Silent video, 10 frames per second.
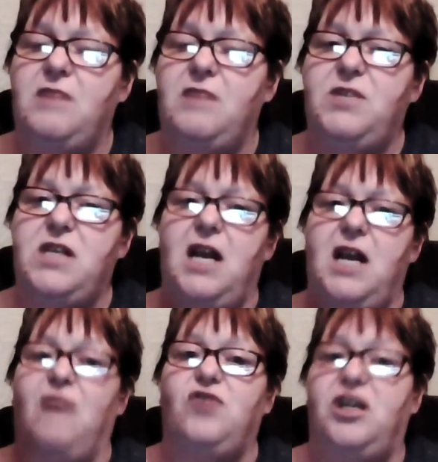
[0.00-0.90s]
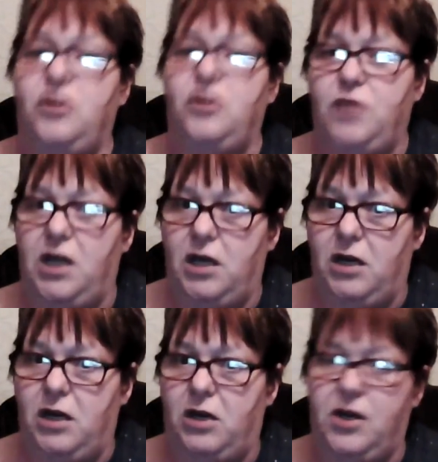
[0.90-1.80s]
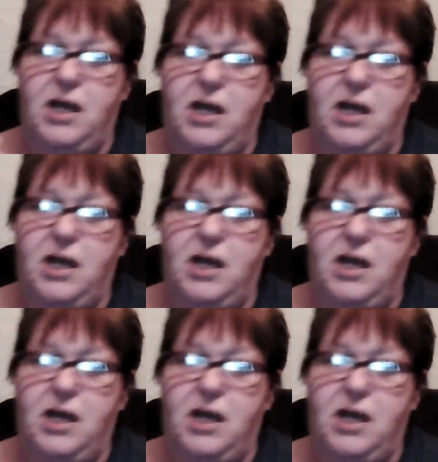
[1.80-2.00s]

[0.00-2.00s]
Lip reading: I'm going to say I've tried using lard,